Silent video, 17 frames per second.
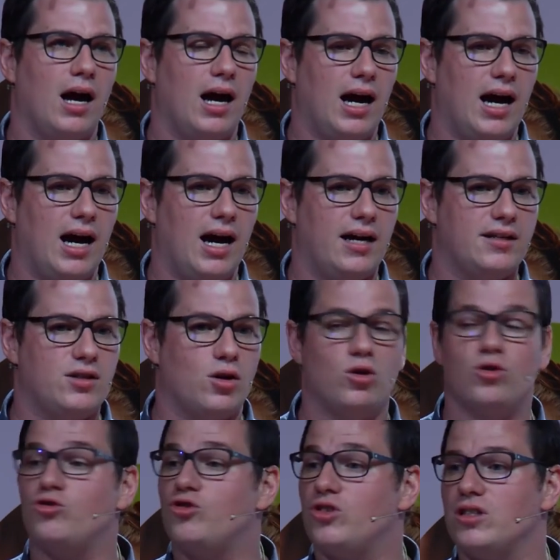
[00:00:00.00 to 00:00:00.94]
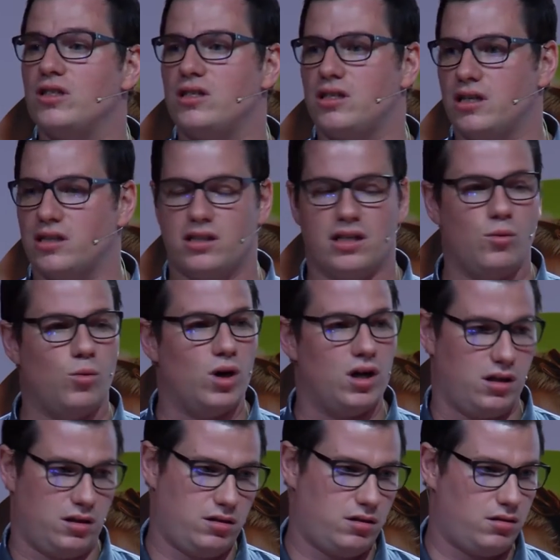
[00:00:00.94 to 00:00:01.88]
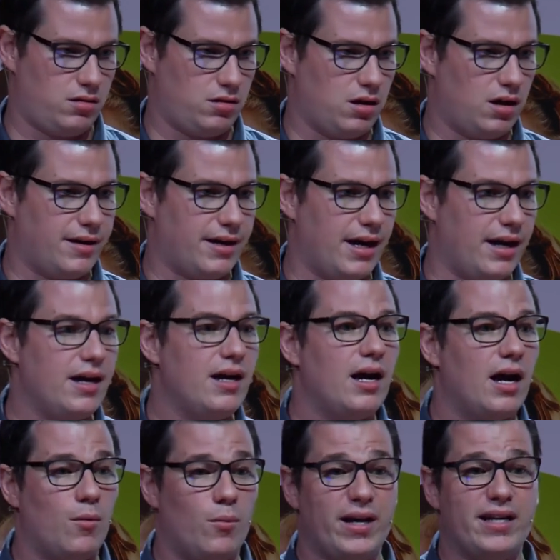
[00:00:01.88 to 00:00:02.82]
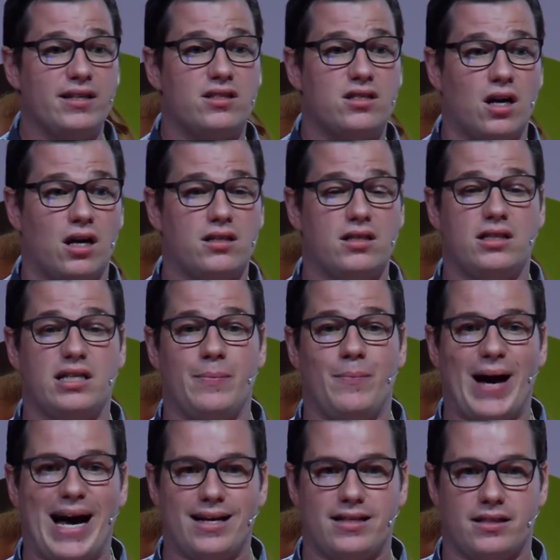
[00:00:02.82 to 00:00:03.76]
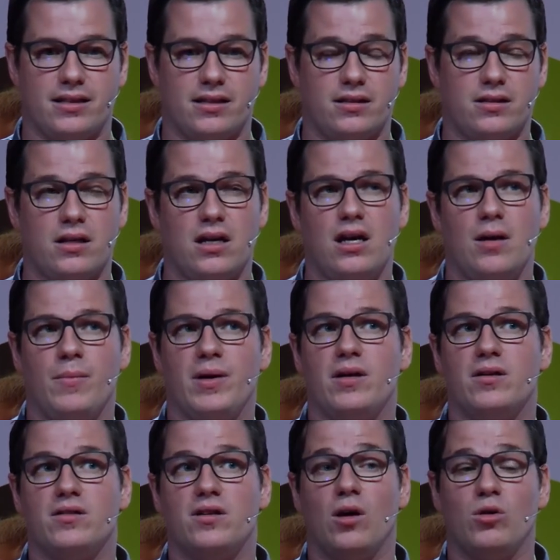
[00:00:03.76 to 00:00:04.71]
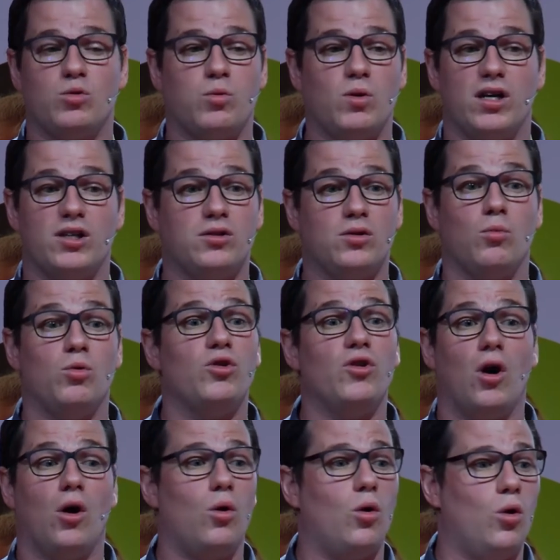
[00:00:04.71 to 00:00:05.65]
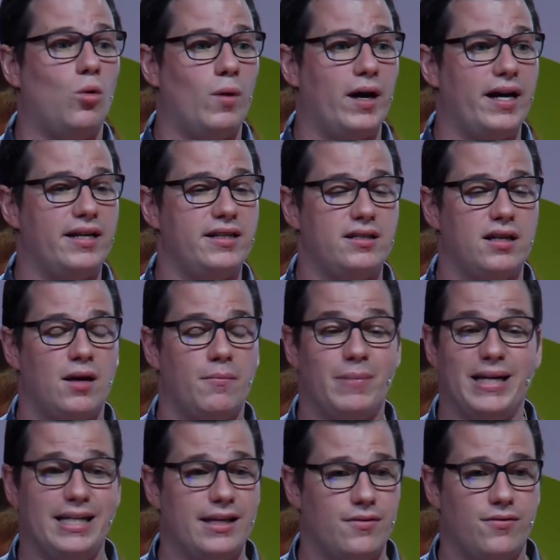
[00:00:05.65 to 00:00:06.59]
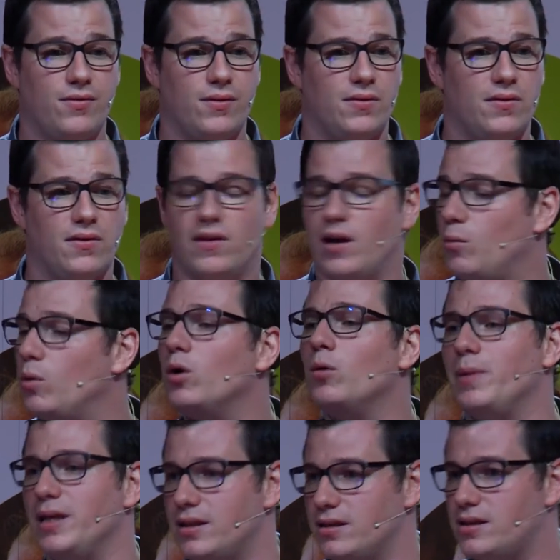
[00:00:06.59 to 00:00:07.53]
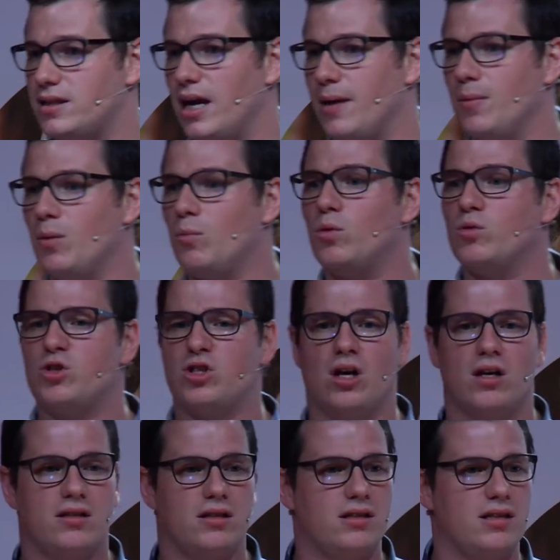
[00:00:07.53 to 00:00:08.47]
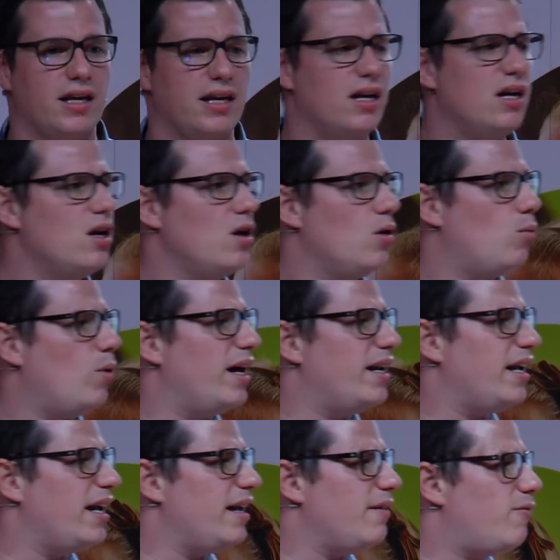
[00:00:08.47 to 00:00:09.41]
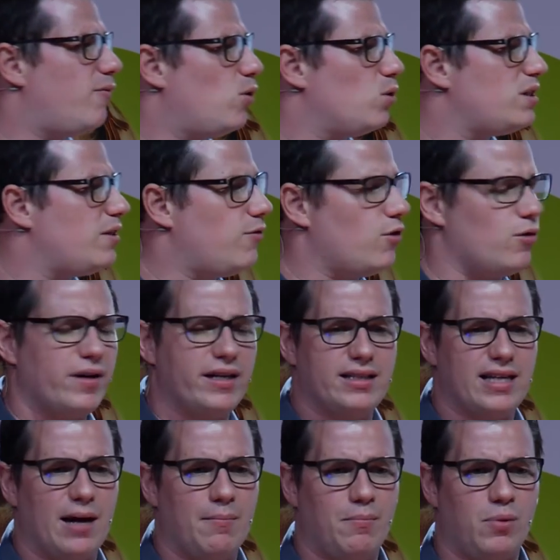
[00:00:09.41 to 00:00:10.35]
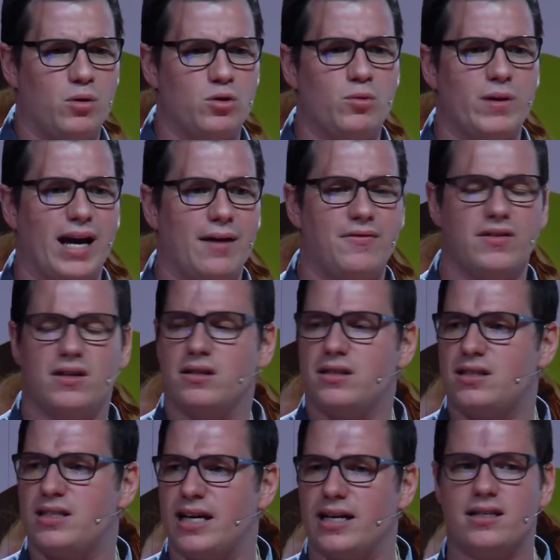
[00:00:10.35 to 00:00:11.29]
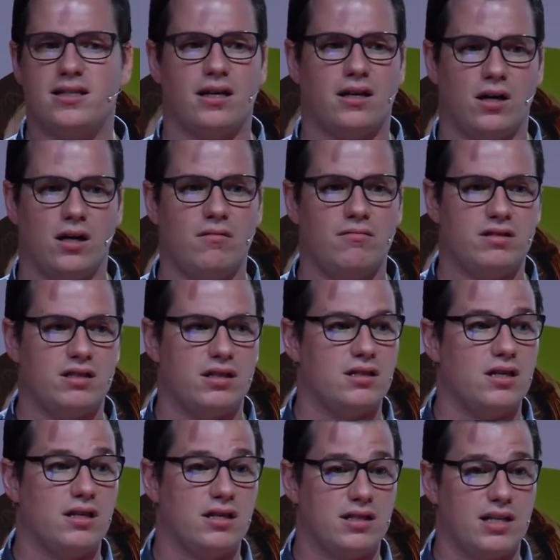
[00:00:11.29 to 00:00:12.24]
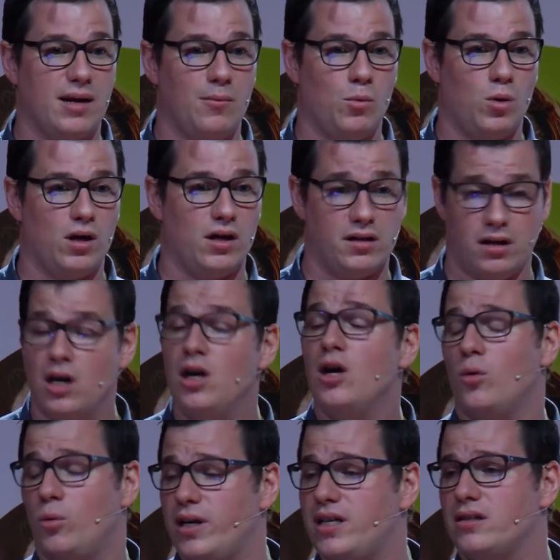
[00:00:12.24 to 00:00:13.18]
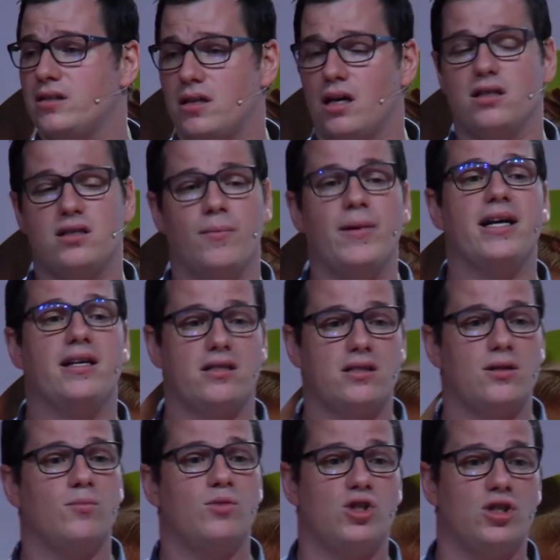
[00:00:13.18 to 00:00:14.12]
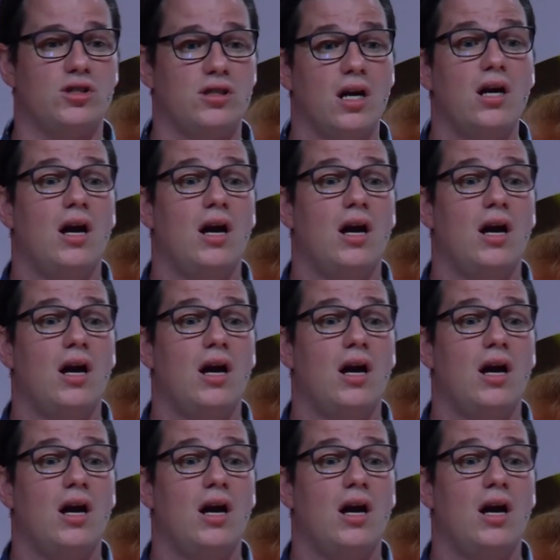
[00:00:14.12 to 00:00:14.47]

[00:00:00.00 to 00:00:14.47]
at one hundred sixty words, okay? And we can start to see patterns, because those words will not always be different. They will be the same, and we'll start to see when in forty-four examples we have six occurrences of the same word, we can start to make assumptions